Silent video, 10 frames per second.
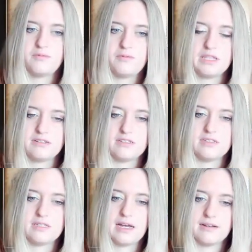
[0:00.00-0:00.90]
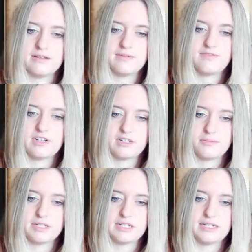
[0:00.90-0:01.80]
when there's
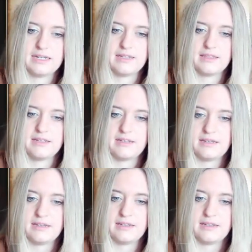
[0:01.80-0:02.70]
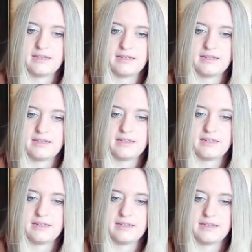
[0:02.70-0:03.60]
variability in the
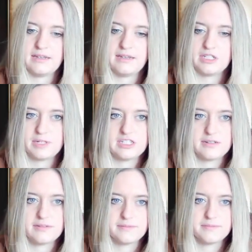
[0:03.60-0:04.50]
vibration from the bed shaker.